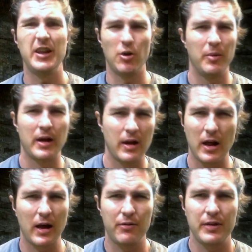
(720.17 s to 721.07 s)
a little bit.
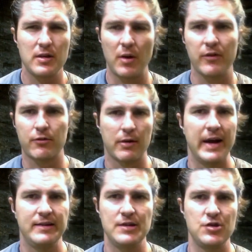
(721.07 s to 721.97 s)
I don't think the ball's
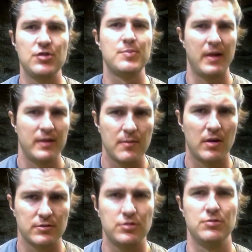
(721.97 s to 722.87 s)
crazy juiced, but I think the
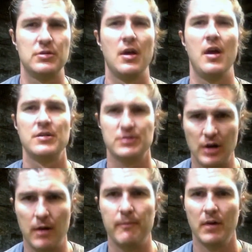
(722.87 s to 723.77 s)
ball's juiced
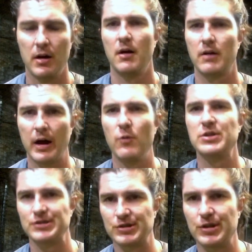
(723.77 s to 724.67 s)
some. Okay,
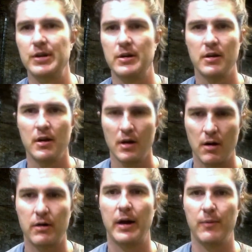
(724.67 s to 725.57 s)
which is good.
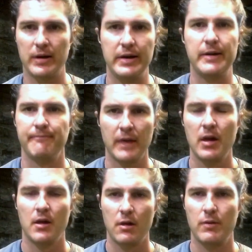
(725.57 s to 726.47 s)
Okay, we need
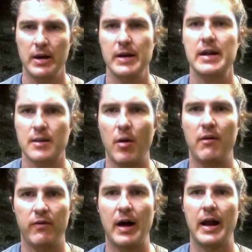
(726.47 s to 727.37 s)
to get the
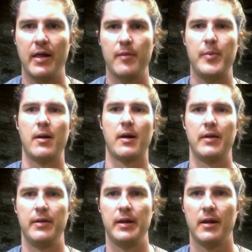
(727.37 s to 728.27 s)
ball flying out of the park.
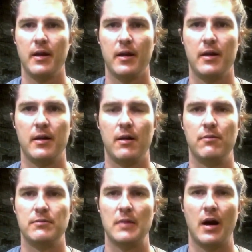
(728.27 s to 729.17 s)
I think, you know,
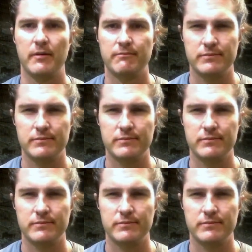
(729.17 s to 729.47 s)
not